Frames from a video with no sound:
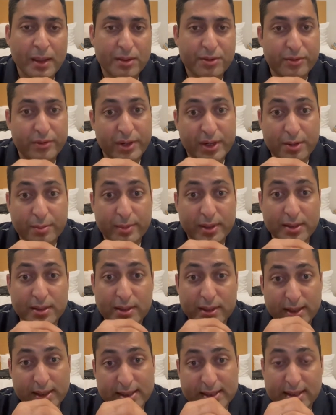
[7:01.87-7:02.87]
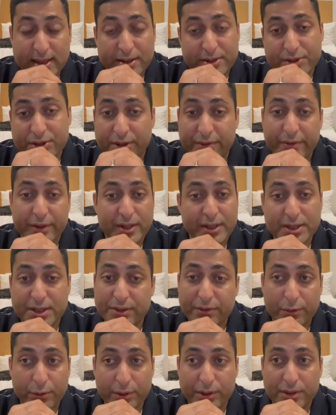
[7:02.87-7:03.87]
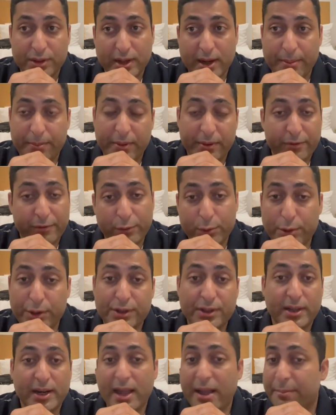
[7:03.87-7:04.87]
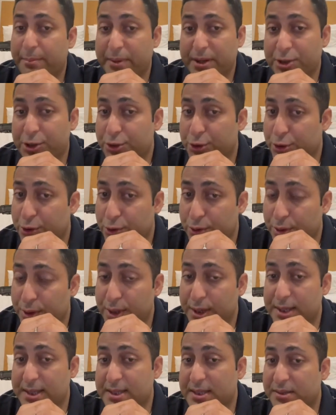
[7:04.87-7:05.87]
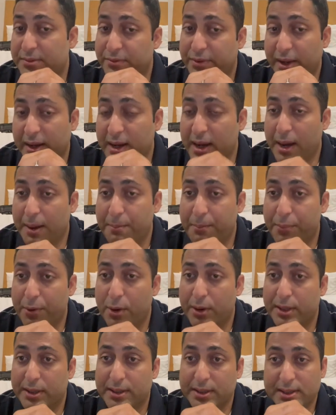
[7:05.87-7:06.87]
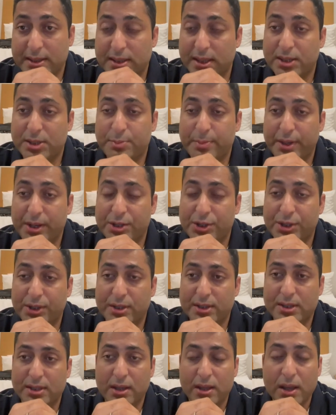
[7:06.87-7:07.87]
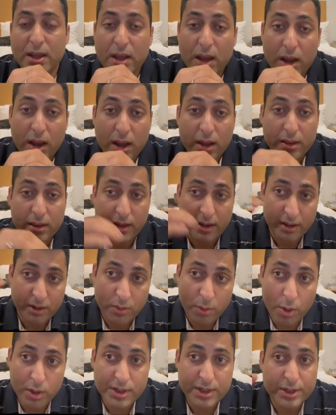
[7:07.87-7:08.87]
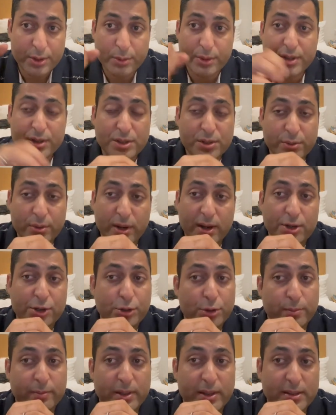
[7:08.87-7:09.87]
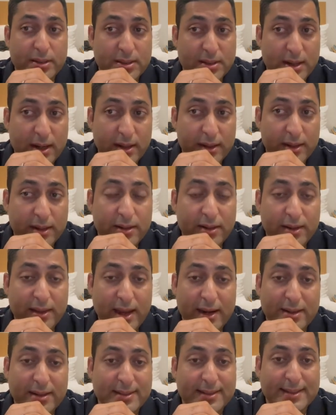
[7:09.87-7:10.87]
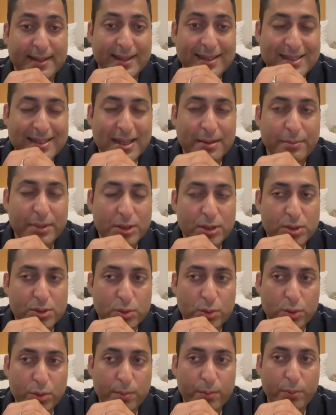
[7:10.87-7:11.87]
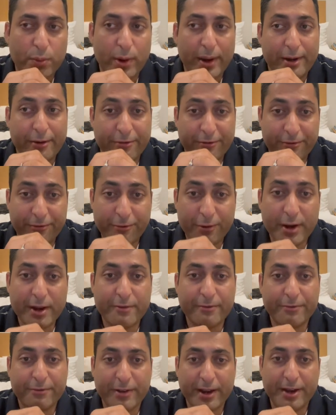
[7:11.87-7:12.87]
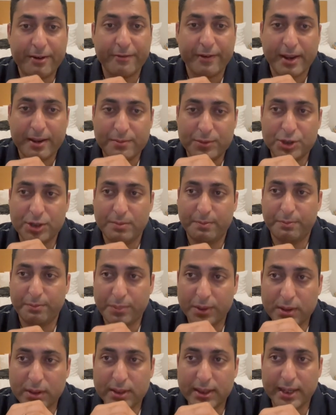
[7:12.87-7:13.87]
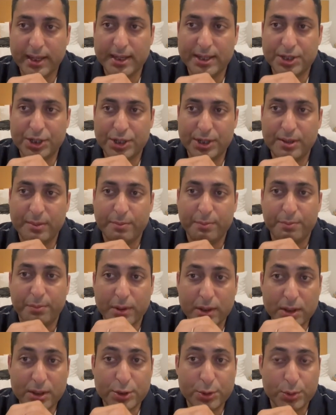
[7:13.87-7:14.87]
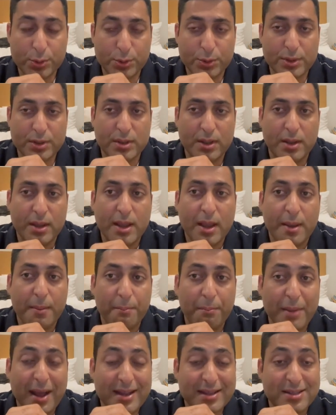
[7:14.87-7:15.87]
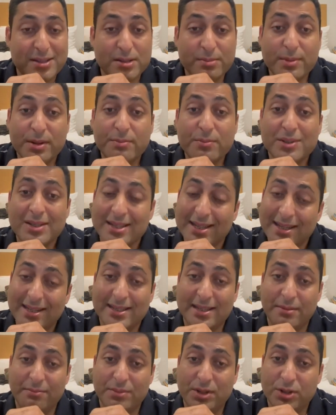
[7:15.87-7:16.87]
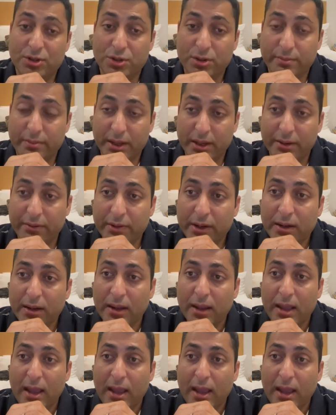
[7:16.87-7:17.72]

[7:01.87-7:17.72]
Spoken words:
Treatment is intravenous fluid therapy. Fluid therapy is very important in such patients. Corticosteroids should be started, that is dexamethasone 0.15 mg per kg per dose, maximum 6 mg should be given